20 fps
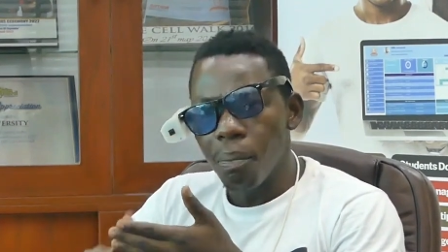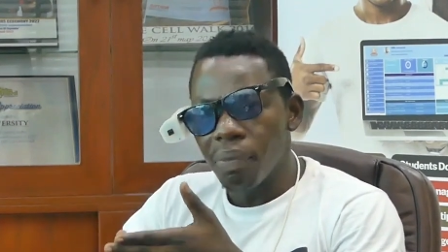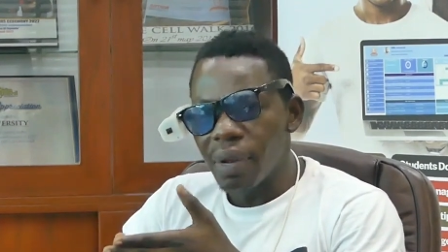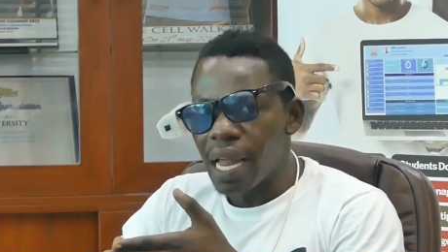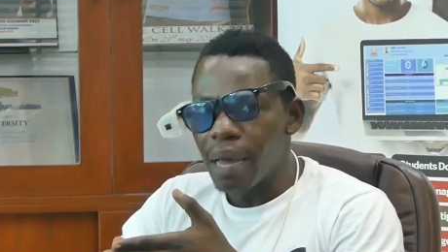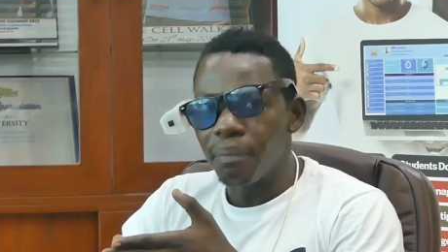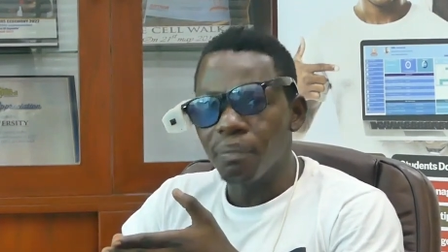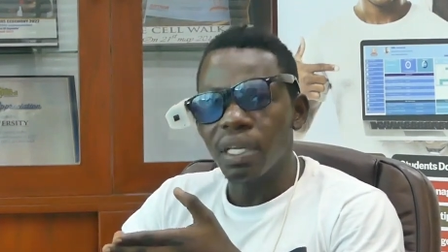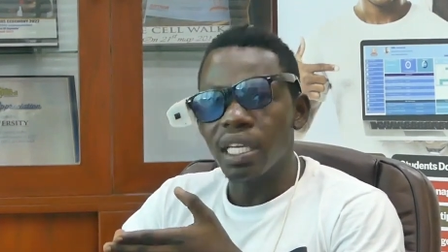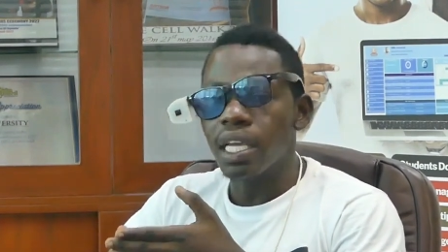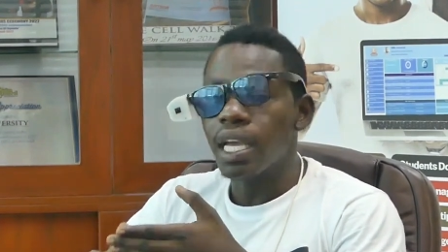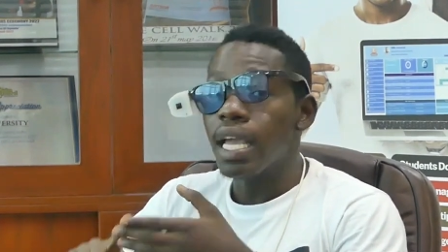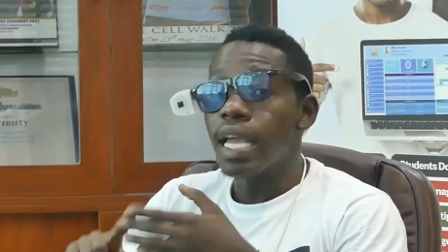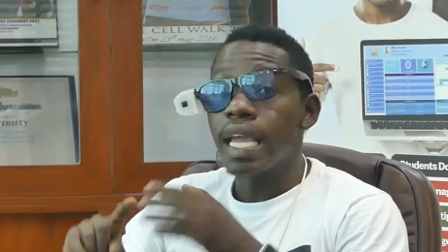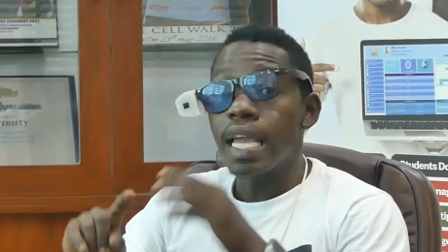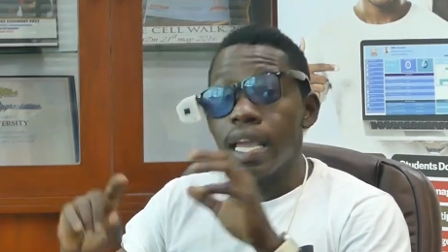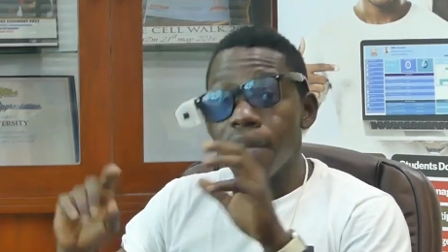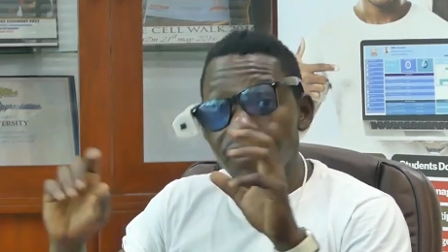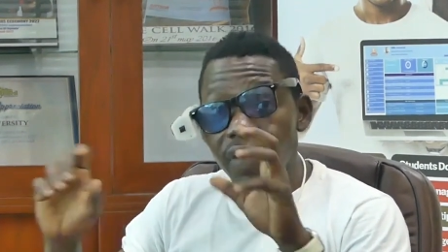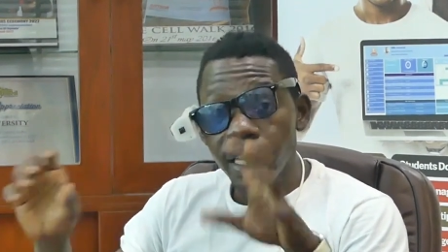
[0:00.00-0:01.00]
plumbing.
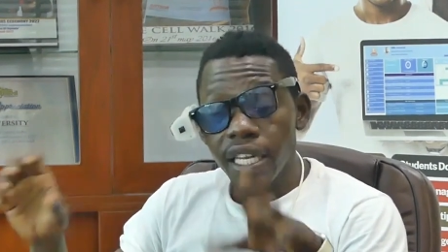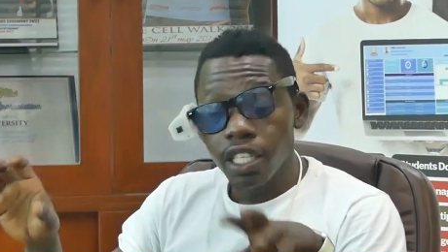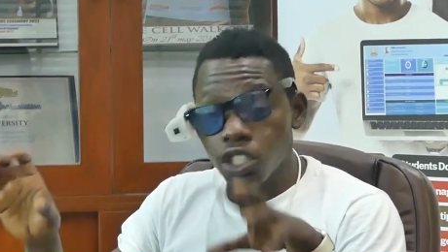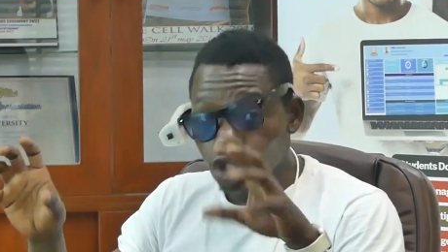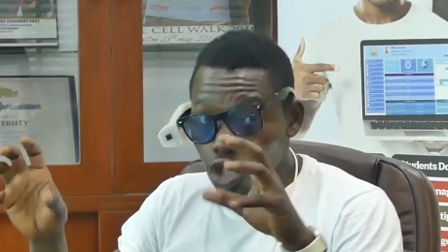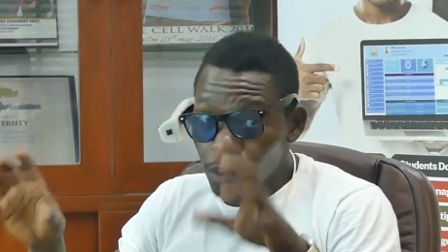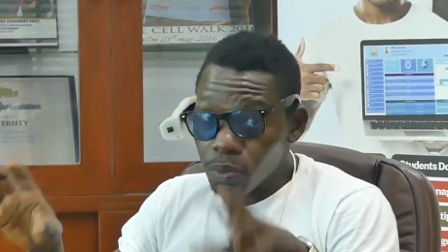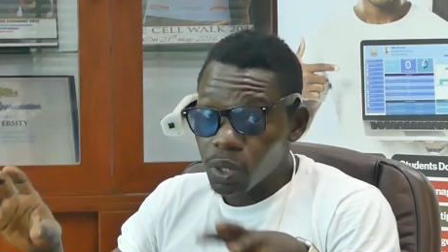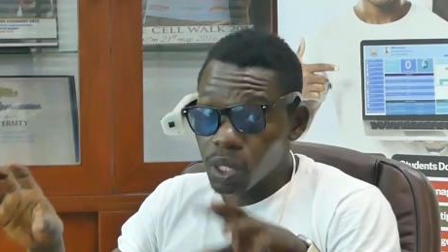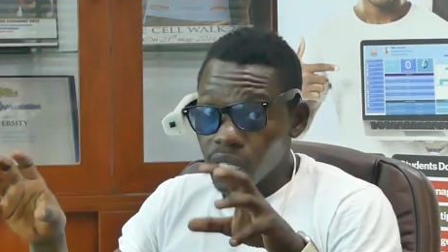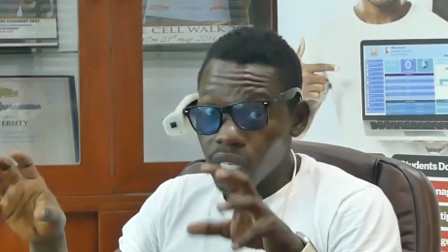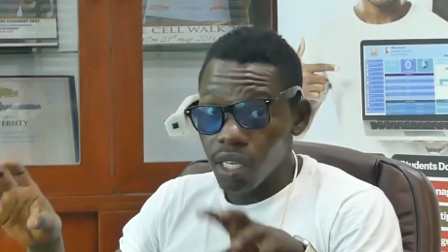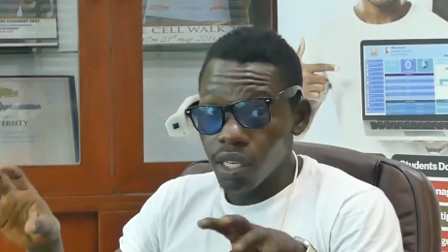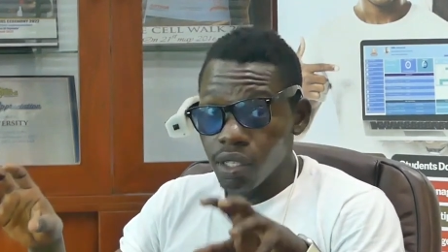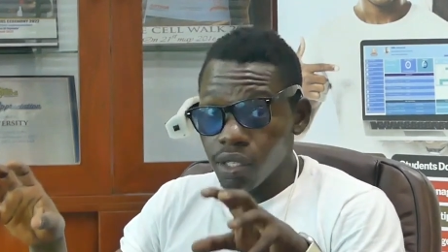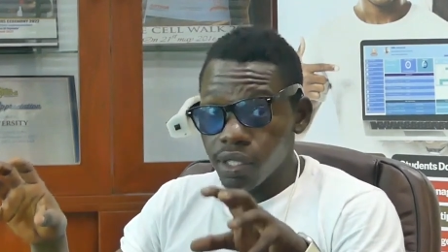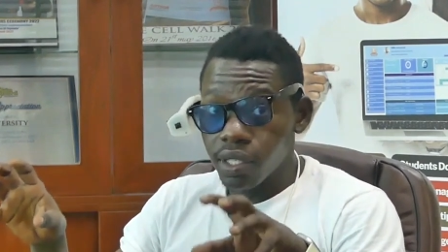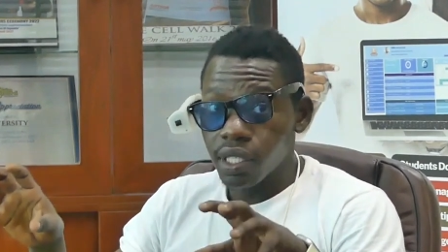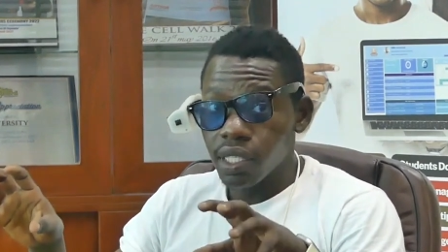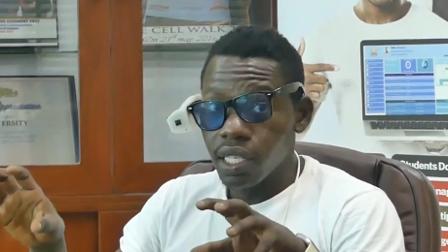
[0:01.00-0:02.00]
Even the soft
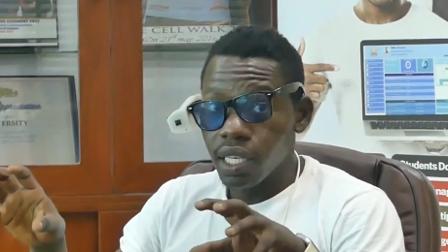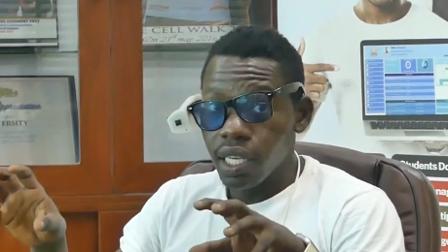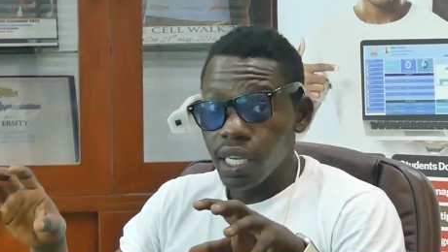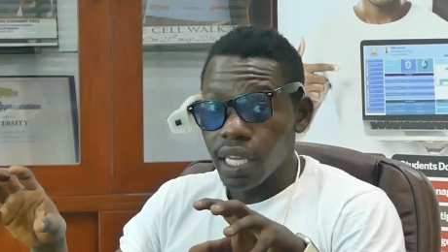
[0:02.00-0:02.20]
skills,